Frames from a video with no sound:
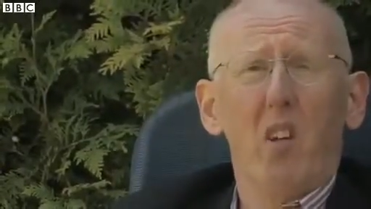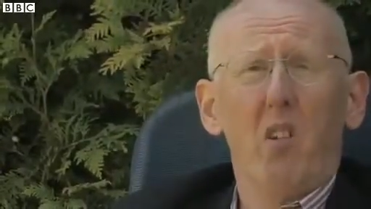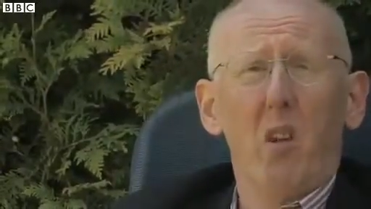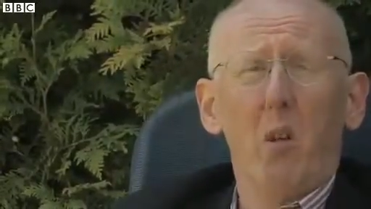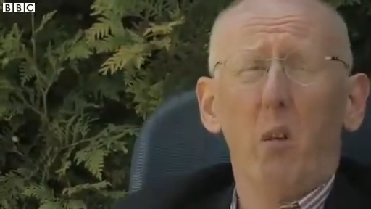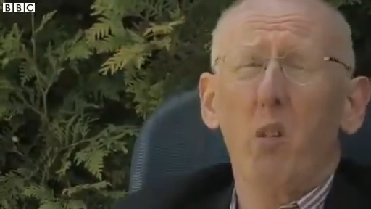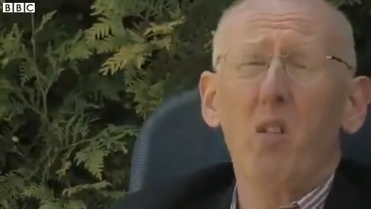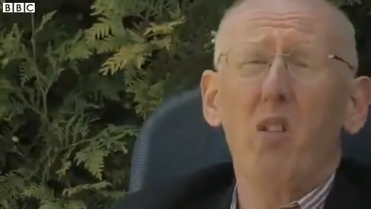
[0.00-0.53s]

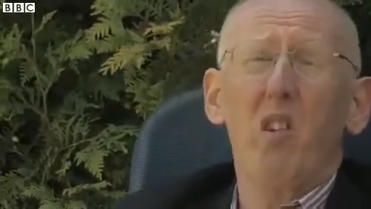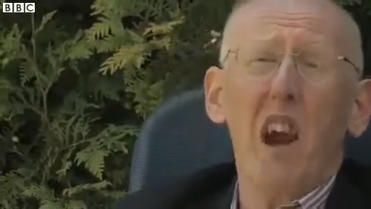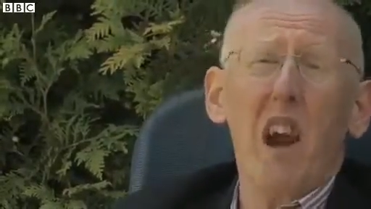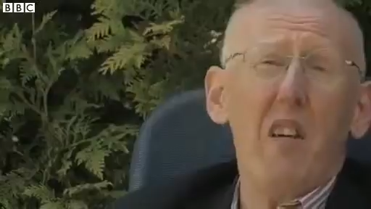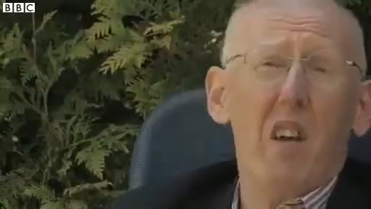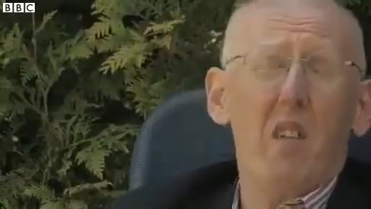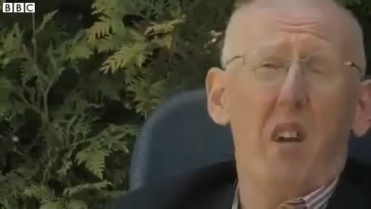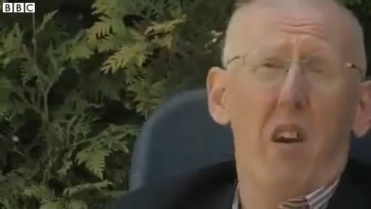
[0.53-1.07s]
So it was
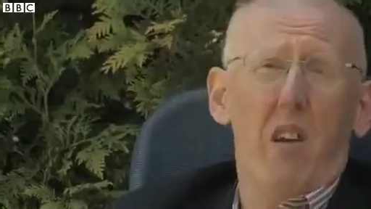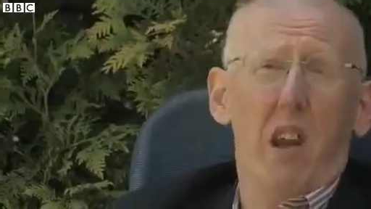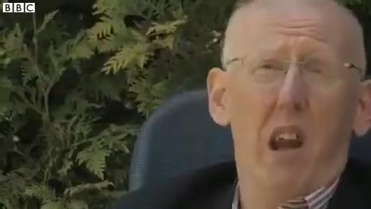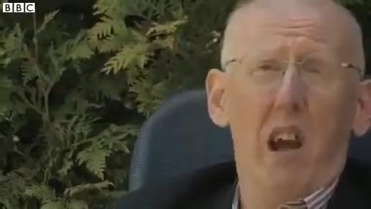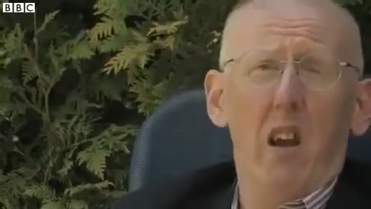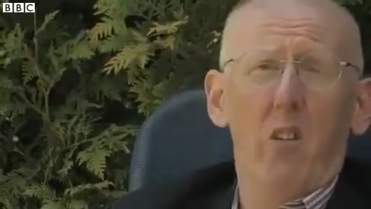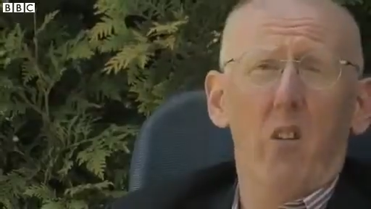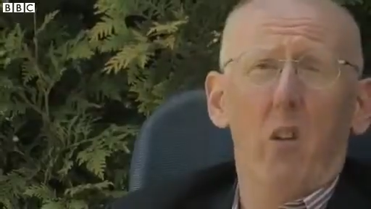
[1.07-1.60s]
very, very
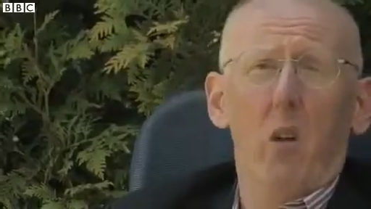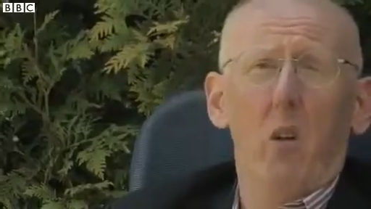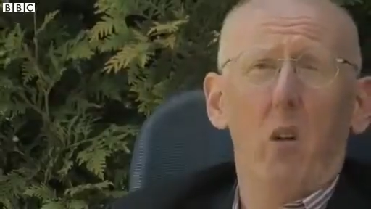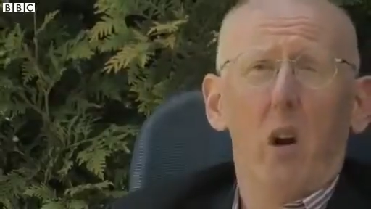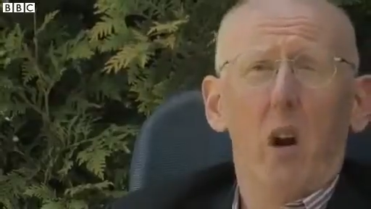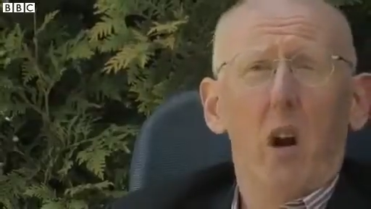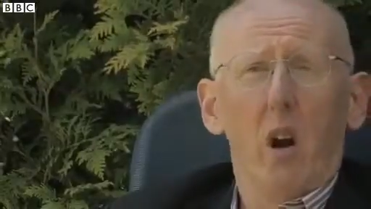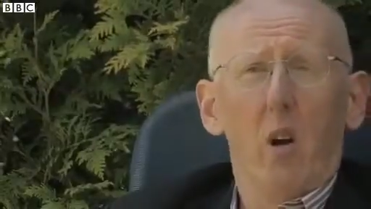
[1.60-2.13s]
natural
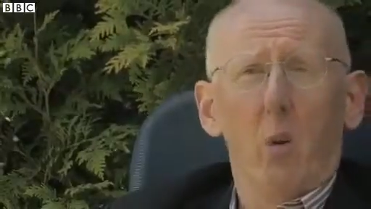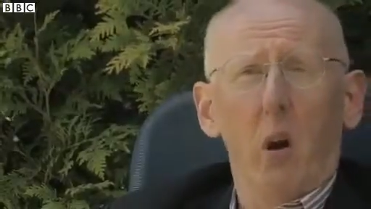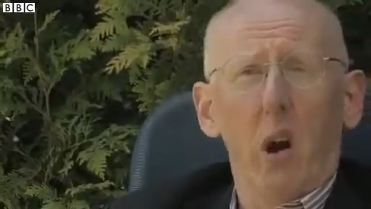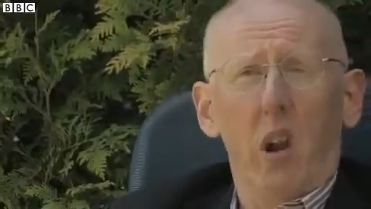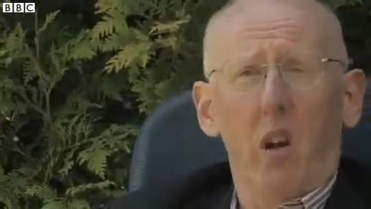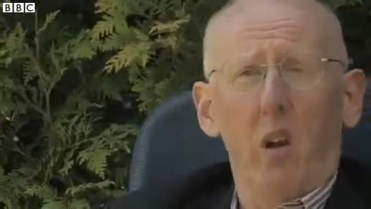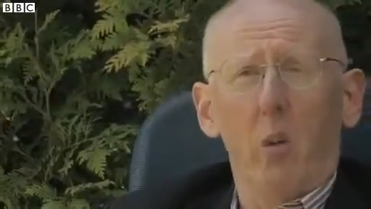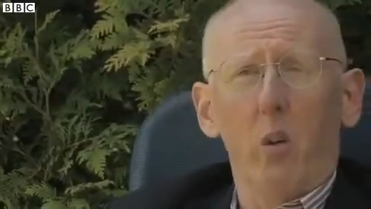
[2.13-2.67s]

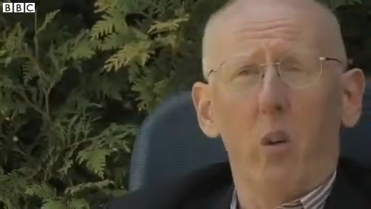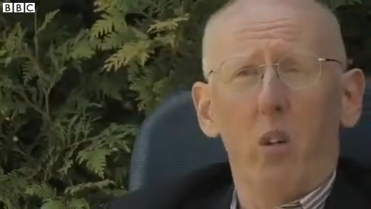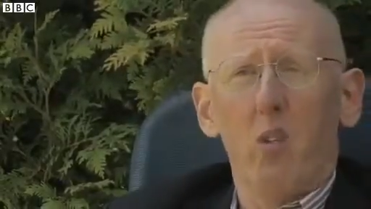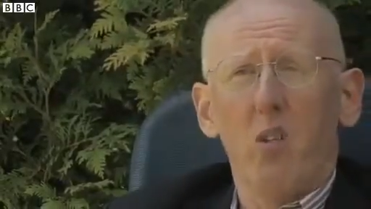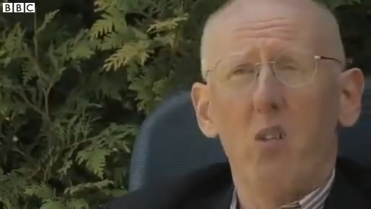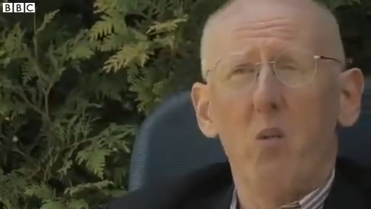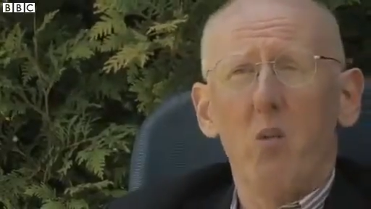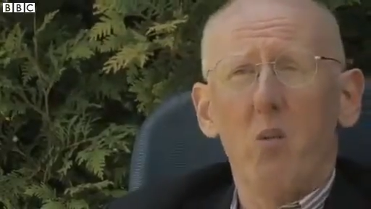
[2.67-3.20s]
when I
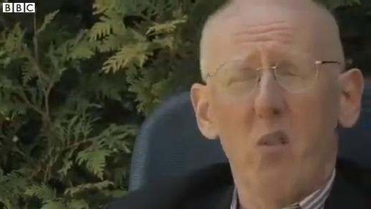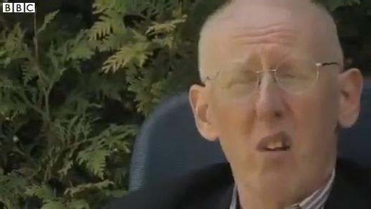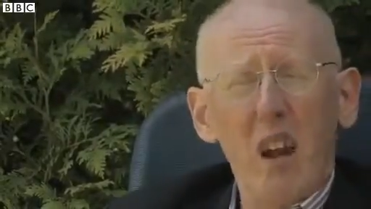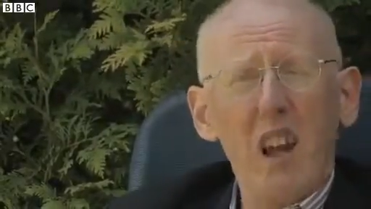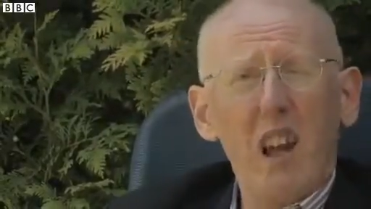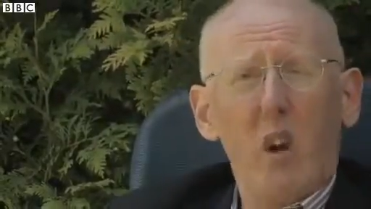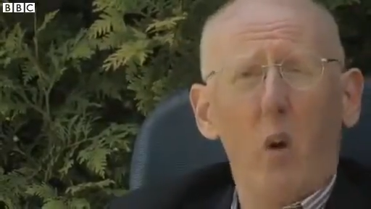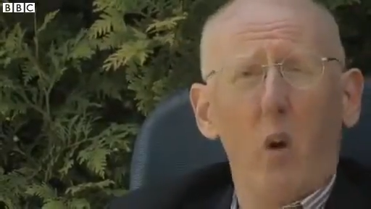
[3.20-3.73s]
was
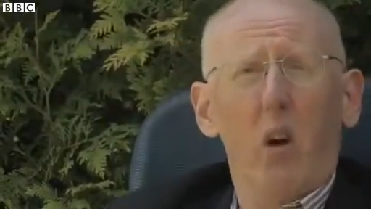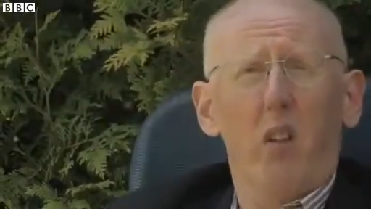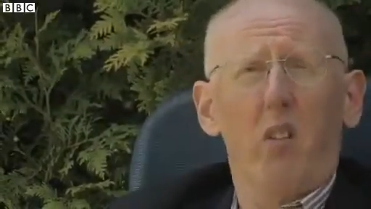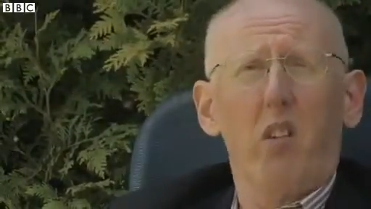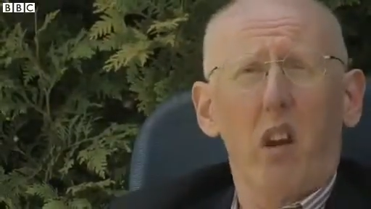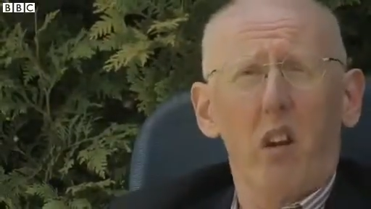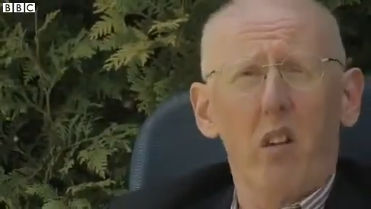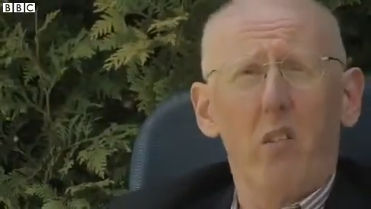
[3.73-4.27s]
really quite
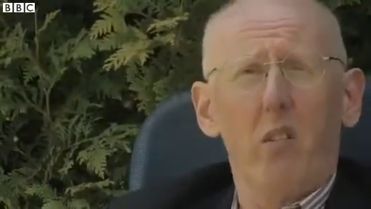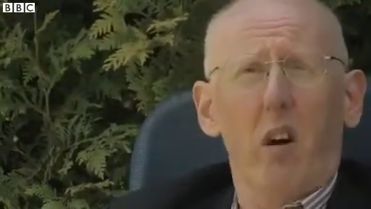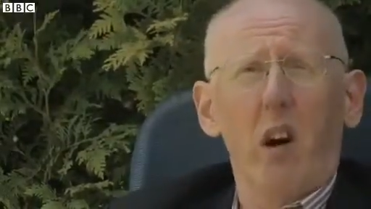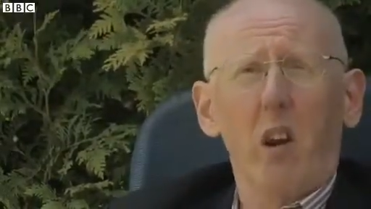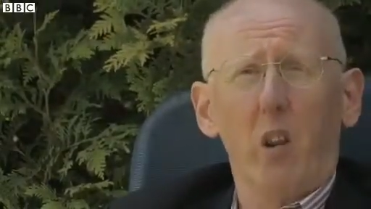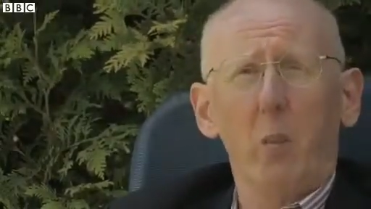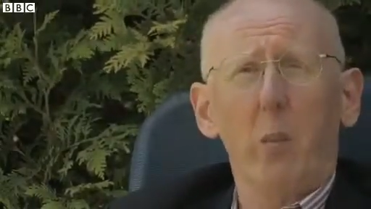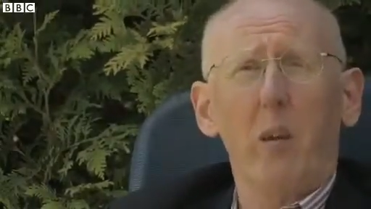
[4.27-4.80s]

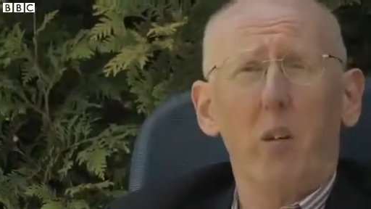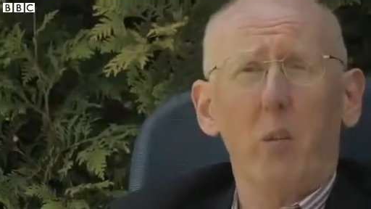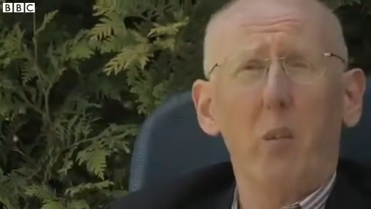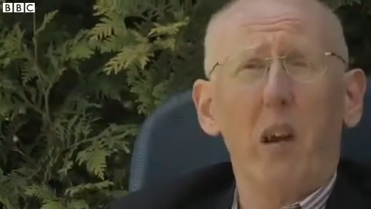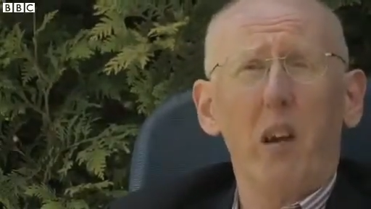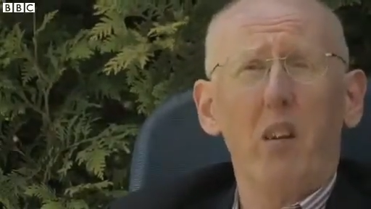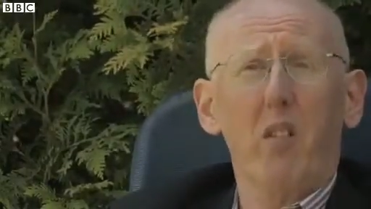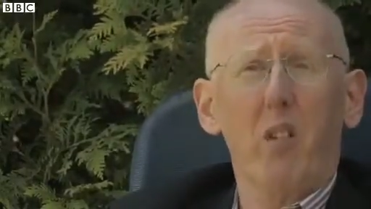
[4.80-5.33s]
terrified at the
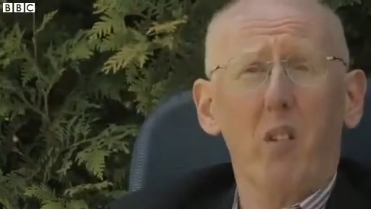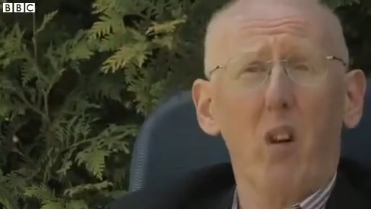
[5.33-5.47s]
prospect of a